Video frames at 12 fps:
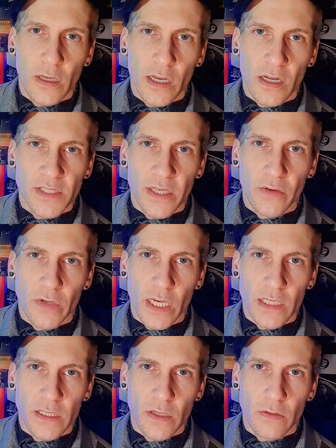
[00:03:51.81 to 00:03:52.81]
and I'll see you
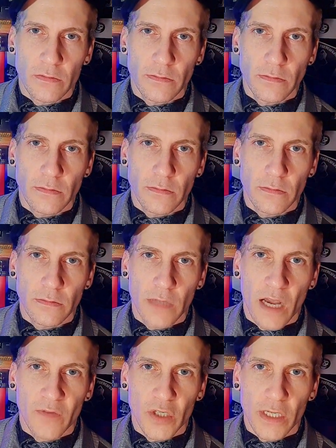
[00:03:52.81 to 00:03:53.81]
guys soon.
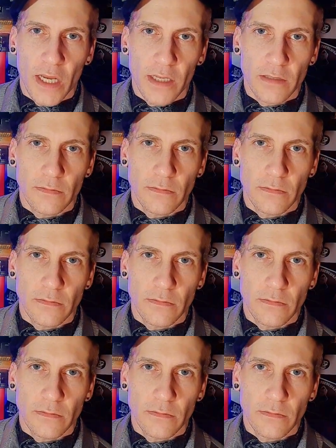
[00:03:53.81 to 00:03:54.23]
Have a good night.